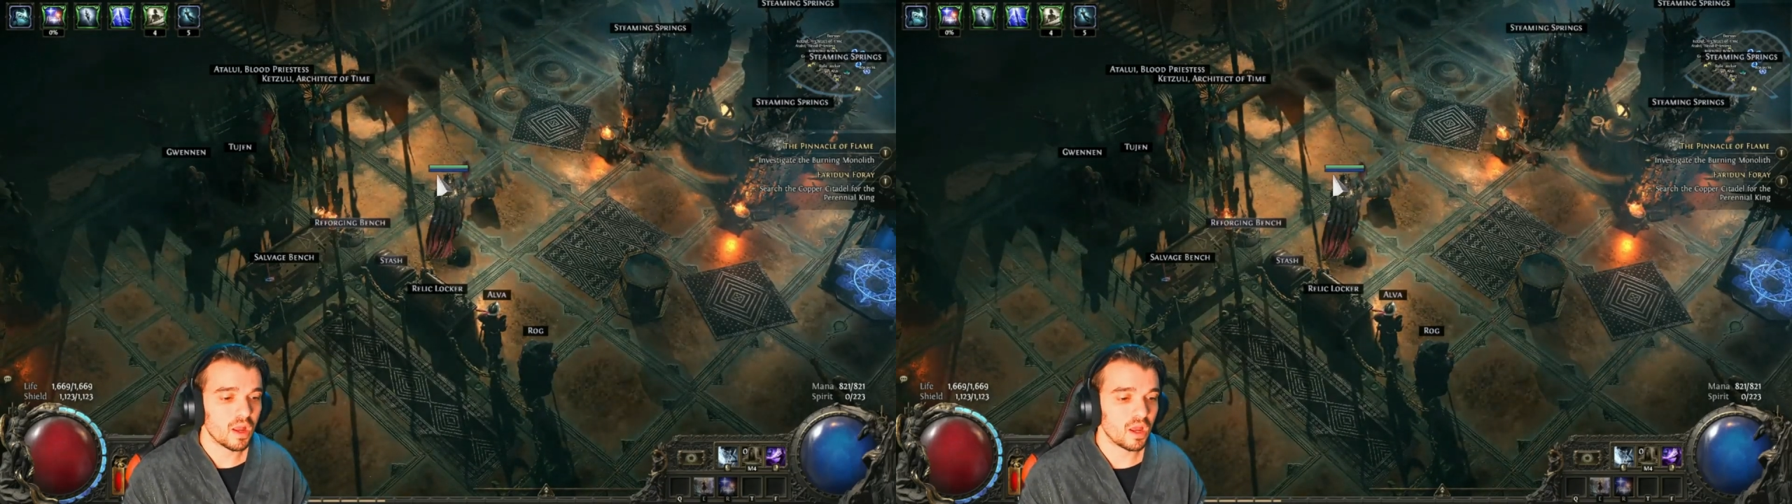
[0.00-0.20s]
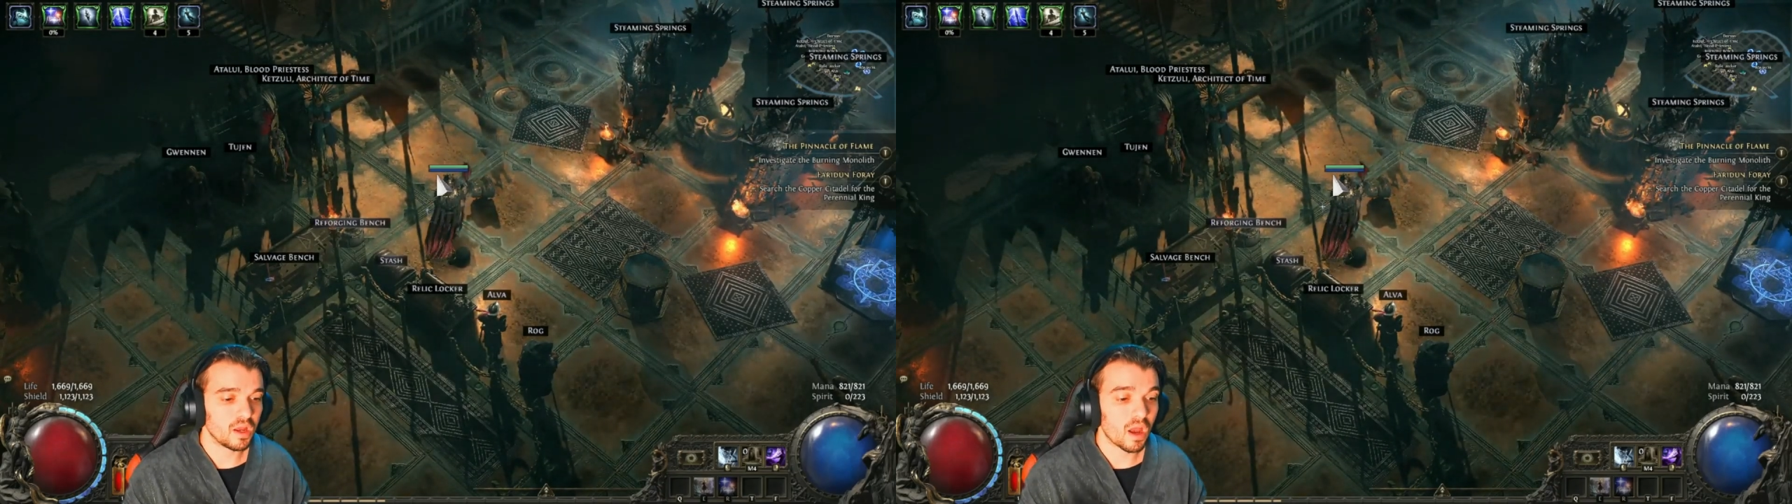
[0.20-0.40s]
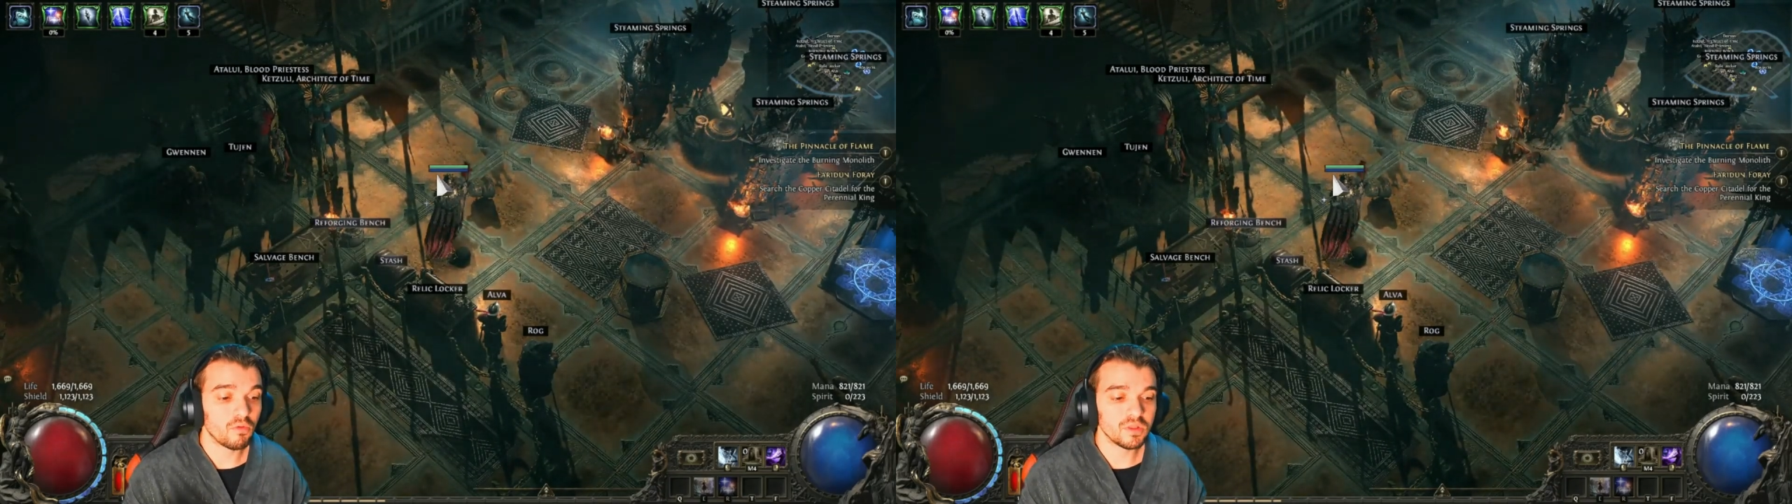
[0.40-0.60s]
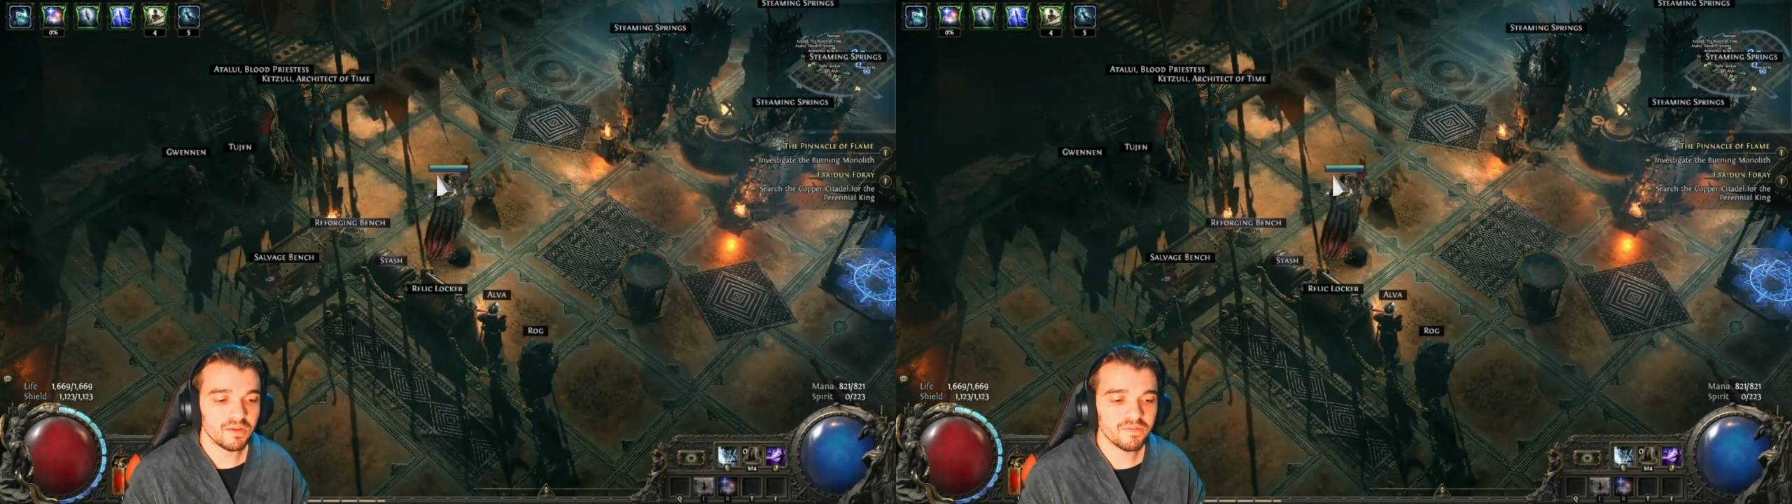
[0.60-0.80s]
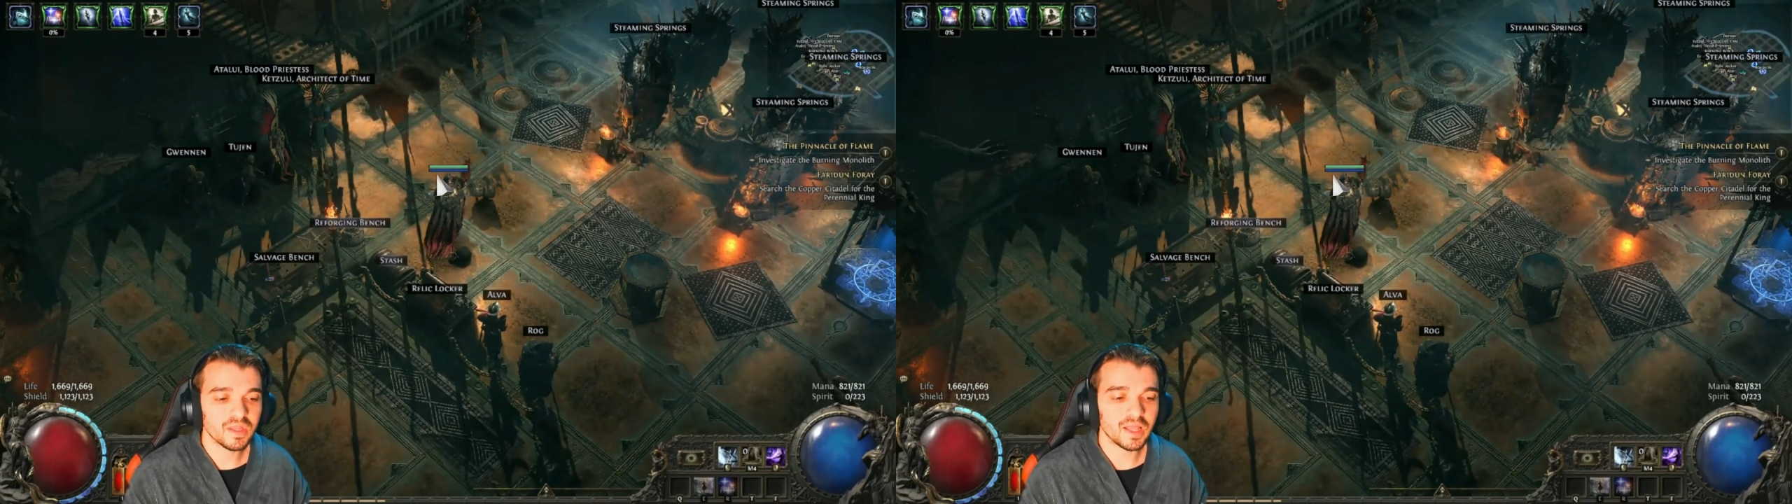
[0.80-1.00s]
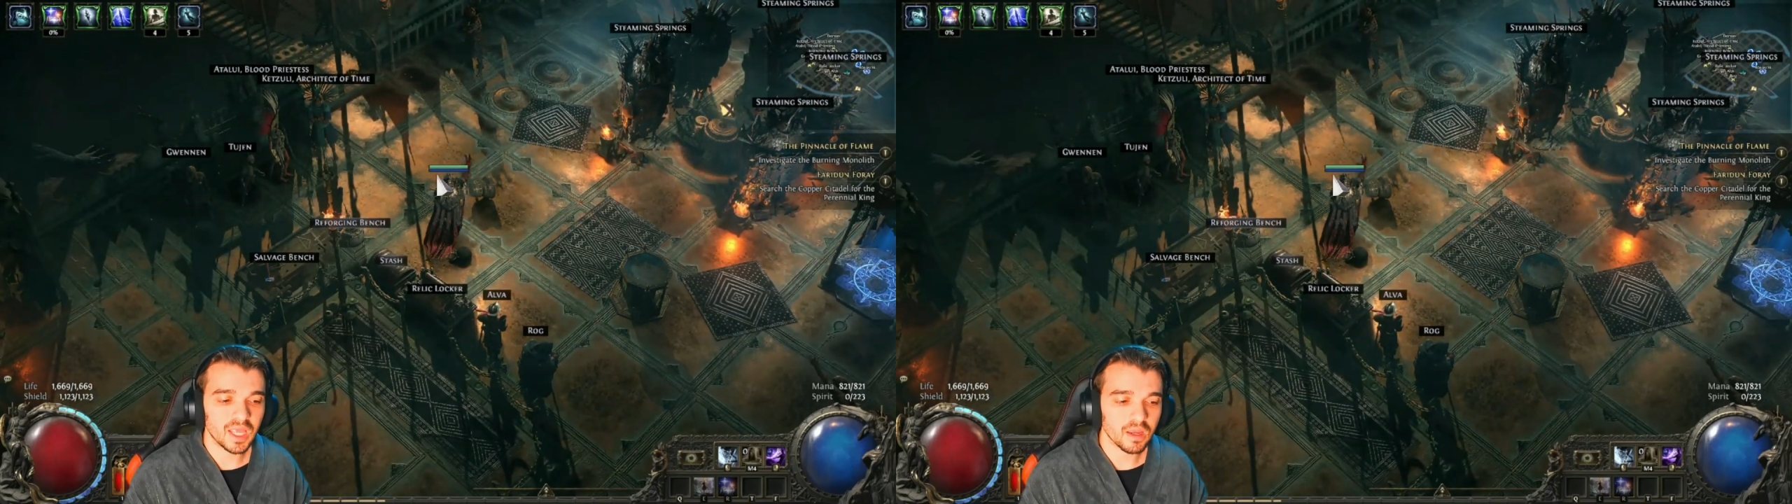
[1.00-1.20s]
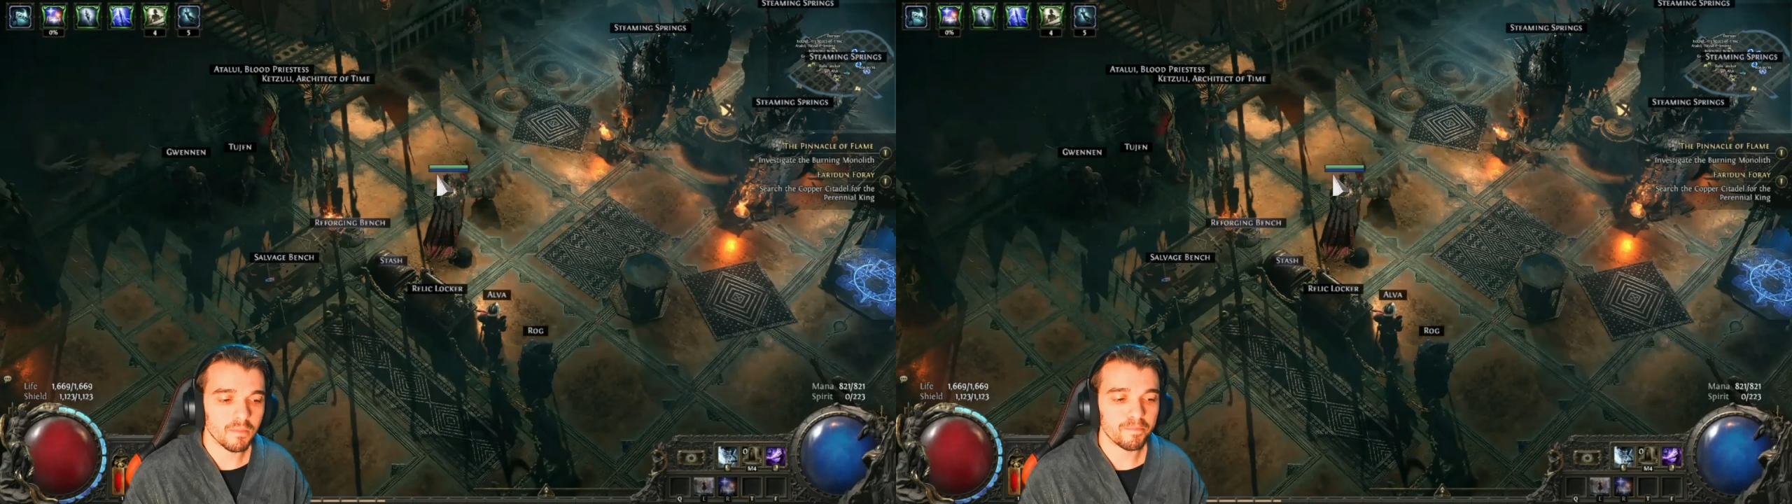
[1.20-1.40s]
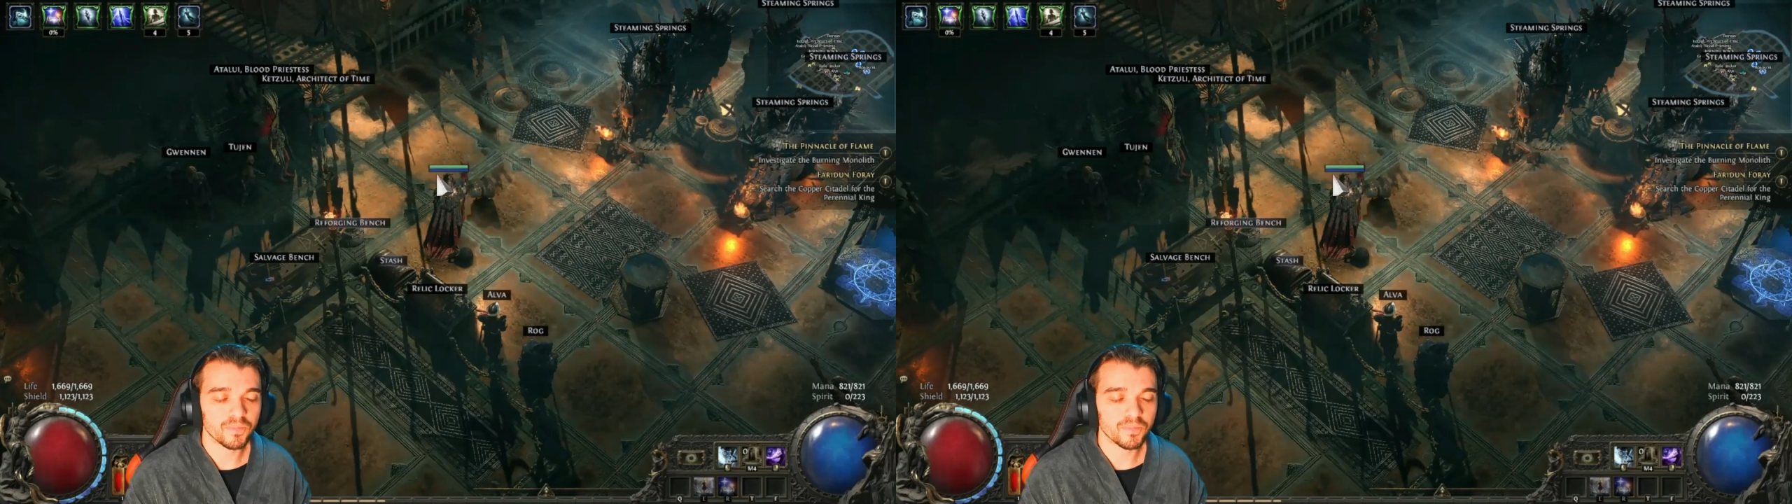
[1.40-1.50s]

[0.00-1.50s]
I'll leave the link